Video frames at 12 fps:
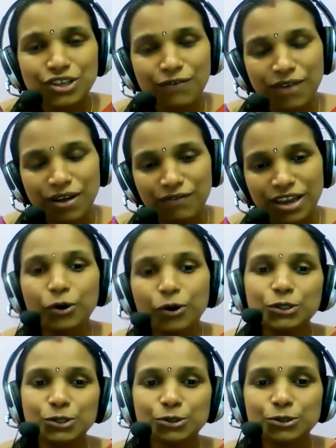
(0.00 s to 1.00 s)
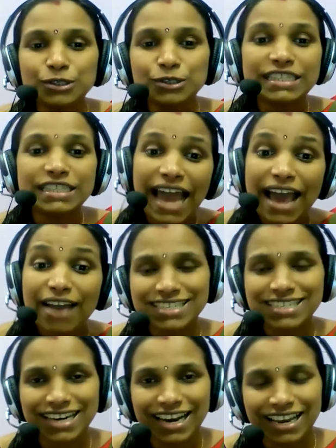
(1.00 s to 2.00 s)
So when we go through the
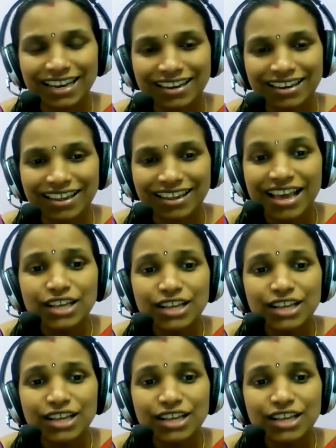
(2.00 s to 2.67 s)
lifestyle,